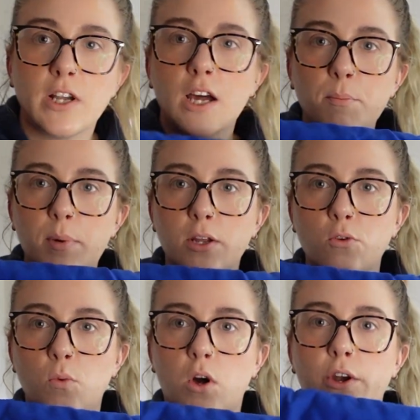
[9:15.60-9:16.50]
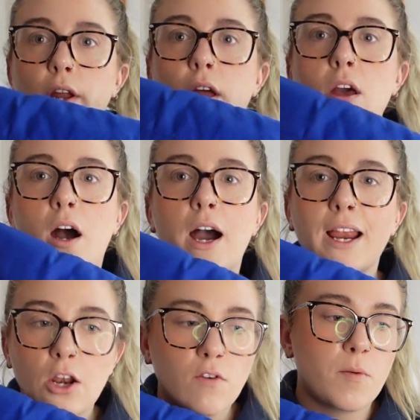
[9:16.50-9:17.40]
I got a blue one. I
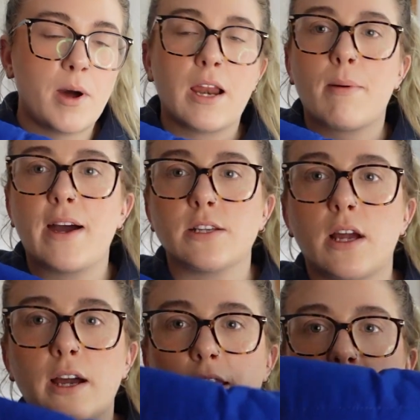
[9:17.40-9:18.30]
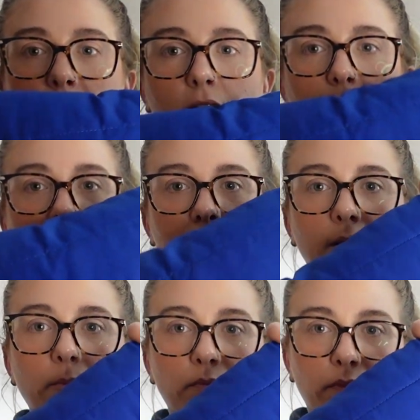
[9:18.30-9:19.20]
love a poly pad. I think
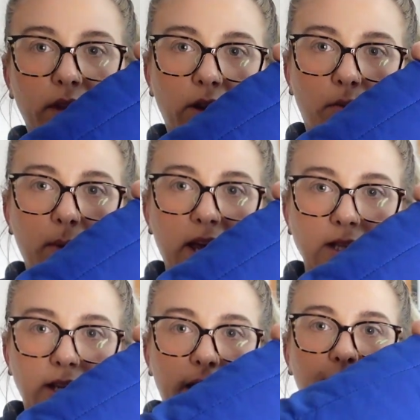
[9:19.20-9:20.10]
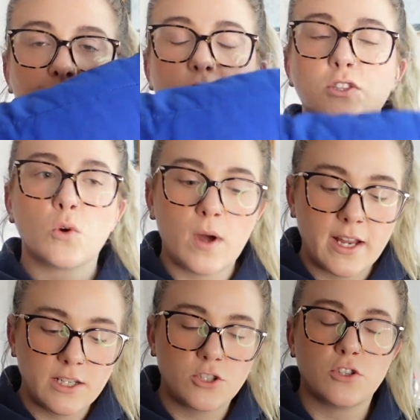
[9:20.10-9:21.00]
they're amazing. They're so
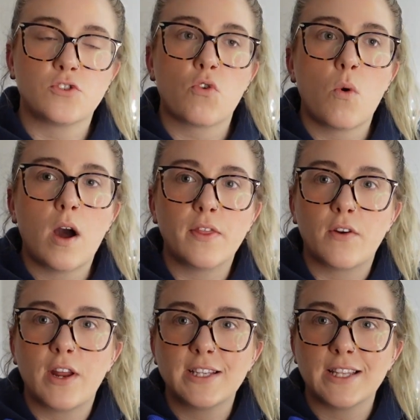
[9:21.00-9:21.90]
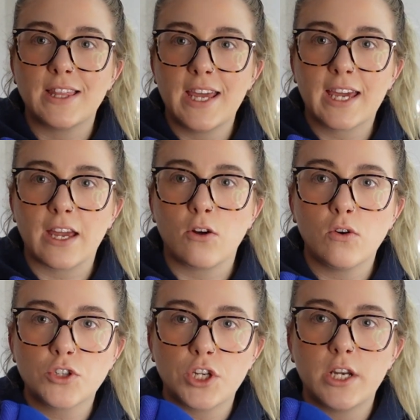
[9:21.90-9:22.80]
handy to just throw on. They're nice and thick and
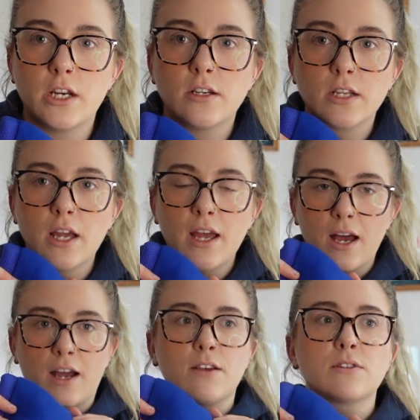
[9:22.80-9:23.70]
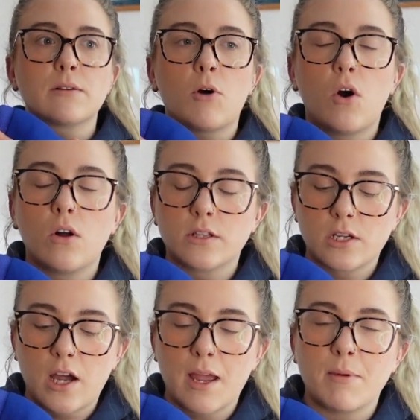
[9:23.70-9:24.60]
cushioned. I use them all the
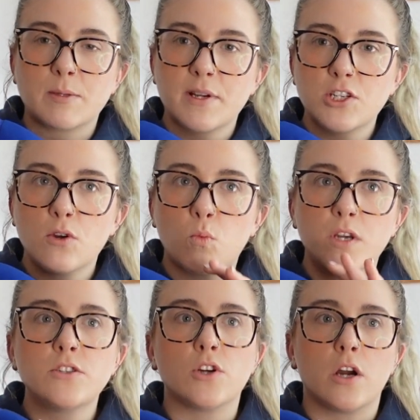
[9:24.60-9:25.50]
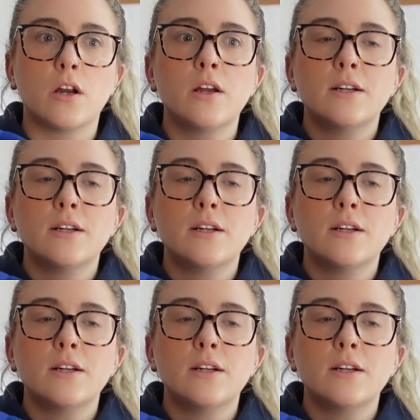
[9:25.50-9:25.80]
time, especially in winter.